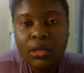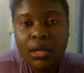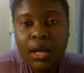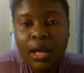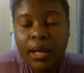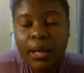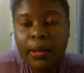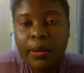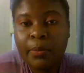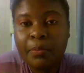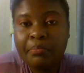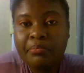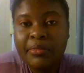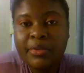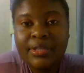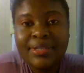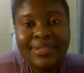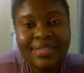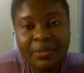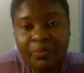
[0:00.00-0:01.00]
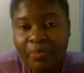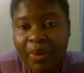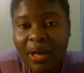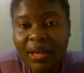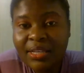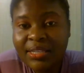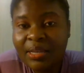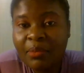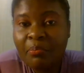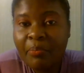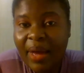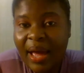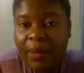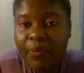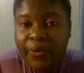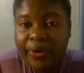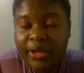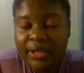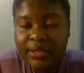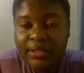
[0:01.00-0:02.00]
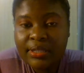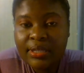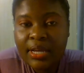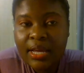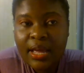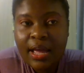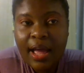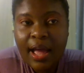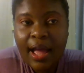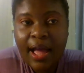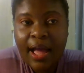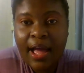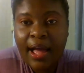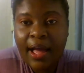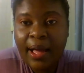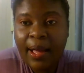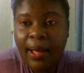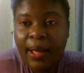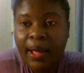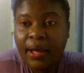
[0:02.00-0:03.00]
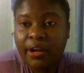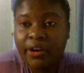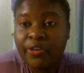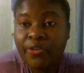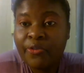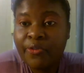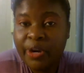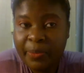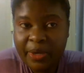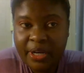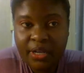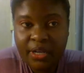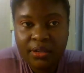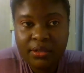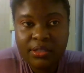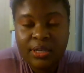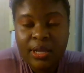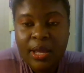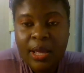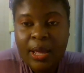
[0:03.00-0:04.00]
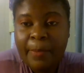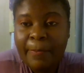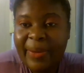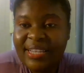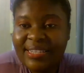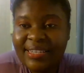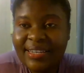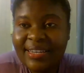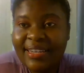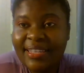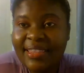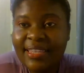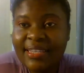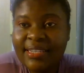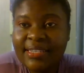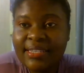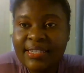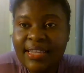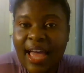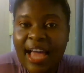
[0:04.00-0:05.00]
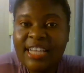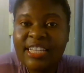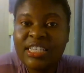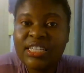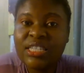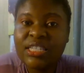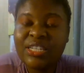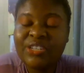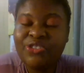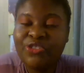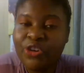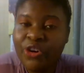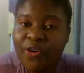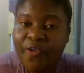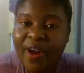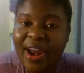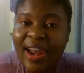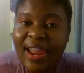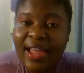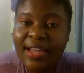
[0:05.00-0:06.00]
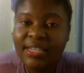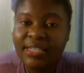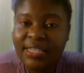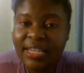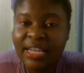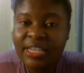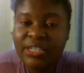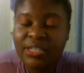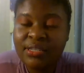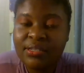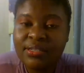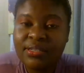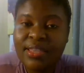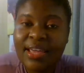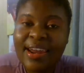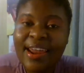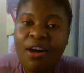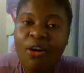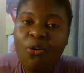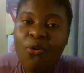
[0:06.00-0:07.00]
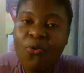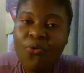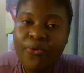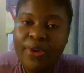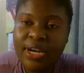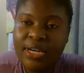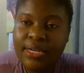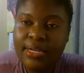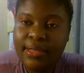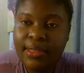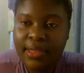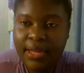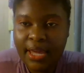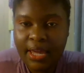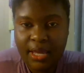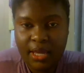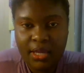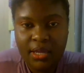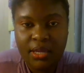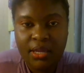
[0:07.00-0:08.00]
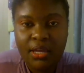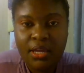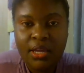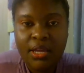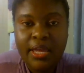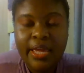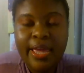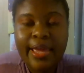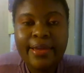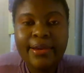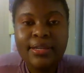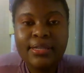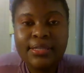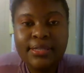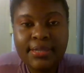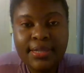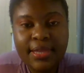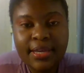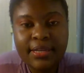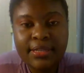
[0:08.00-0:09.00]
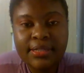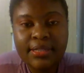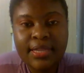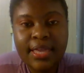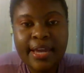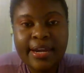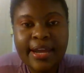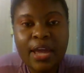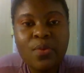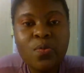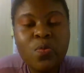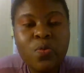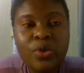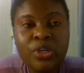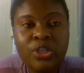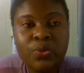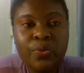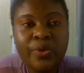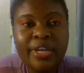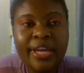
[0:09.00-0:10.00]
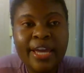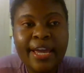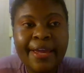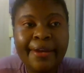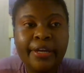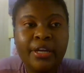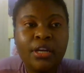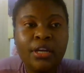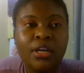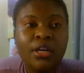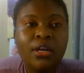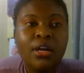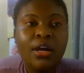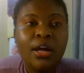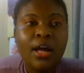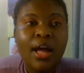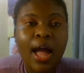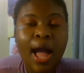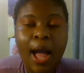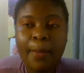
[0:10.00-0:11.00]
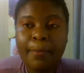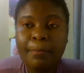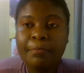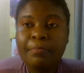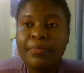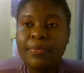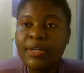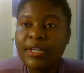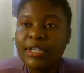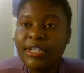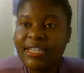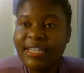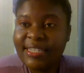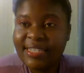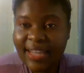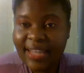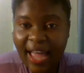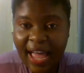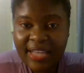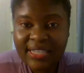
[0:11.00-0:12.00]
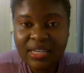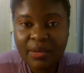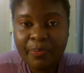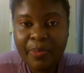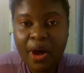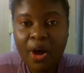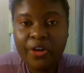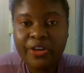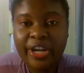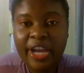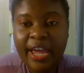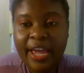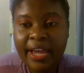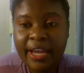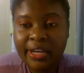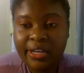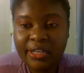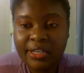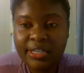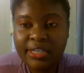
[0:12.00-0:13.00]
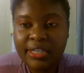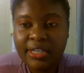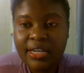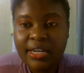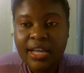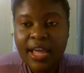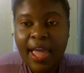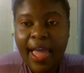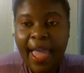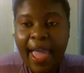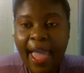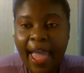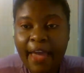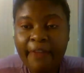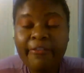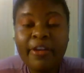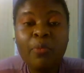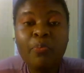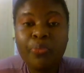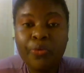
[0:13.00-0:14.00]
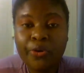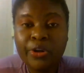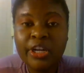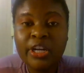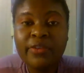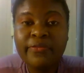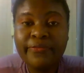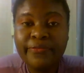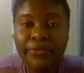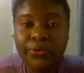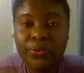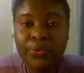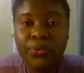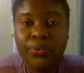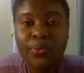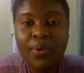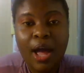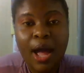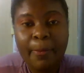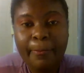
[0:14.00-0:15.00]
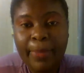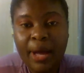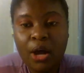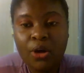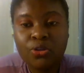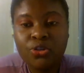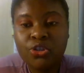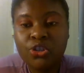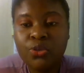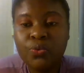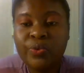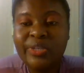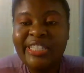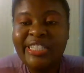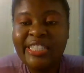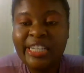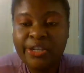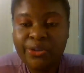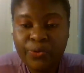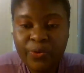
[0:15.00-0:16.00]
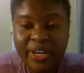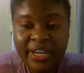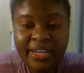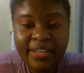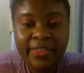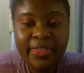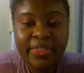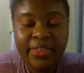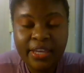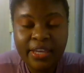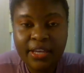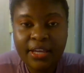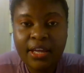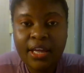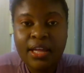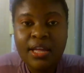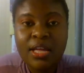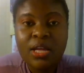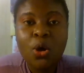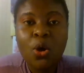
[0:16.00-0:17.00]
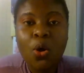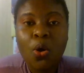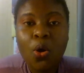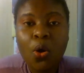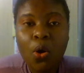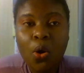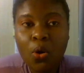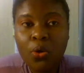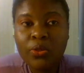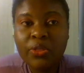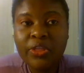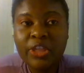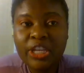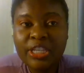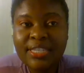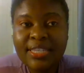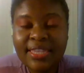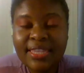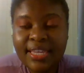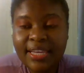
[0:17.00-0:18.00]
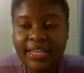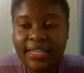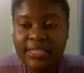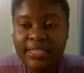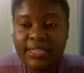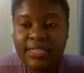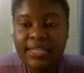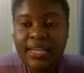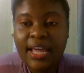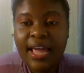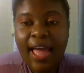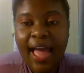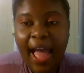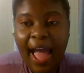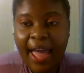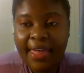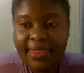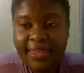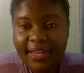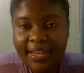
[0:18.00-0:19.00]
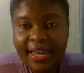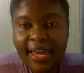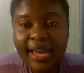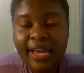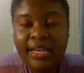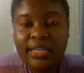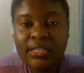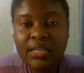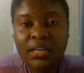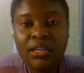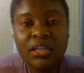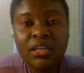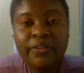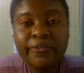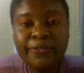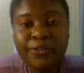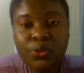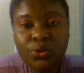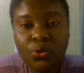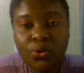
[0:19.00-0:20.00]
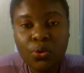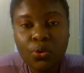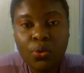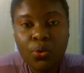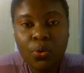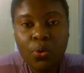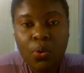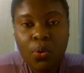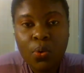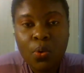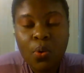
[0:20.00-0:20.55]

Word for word: um, Zimbabweans are criminals. Basically, these are just generalizations that are already there. And it's things that I wish we can um, discuss about and have a broadened view about do we genuinely think all these things are the case and if so